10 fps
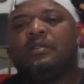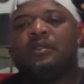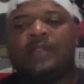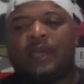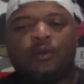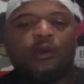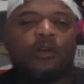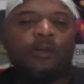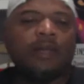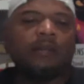they
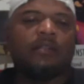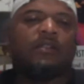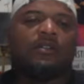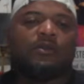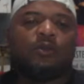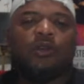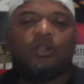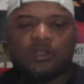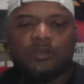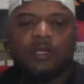worried about the
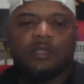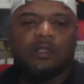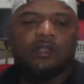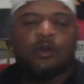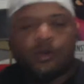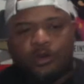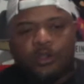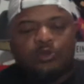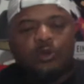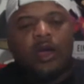Will Smith,
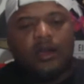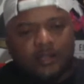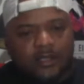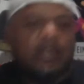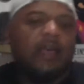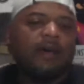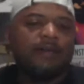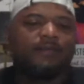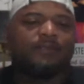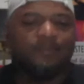Chris Rock slap.
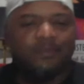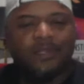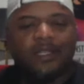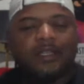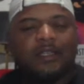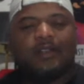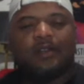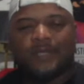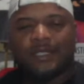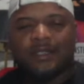You know what
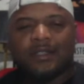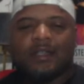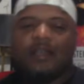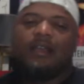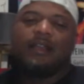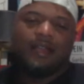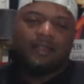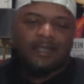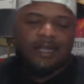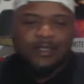I'm saying? Like,
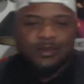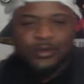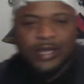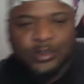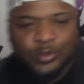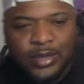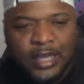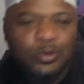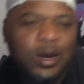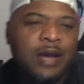and that's
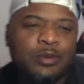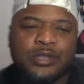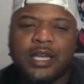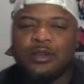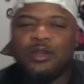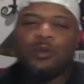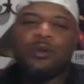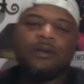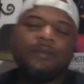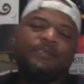why I was like, you know
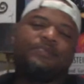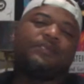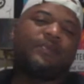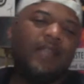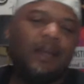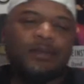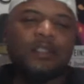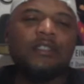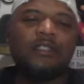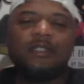what? I'm
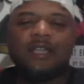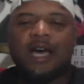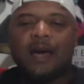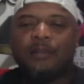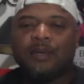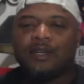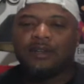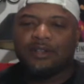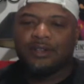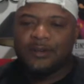good. I'll put it
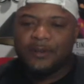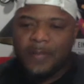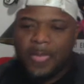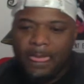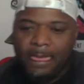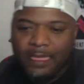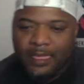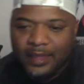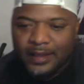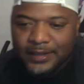on there.
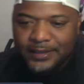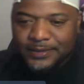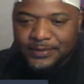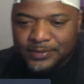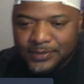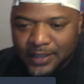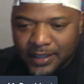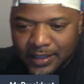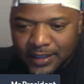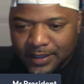
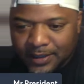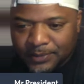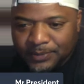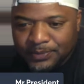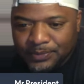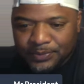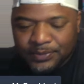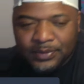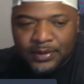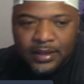Yeah.
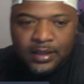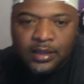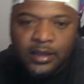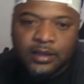He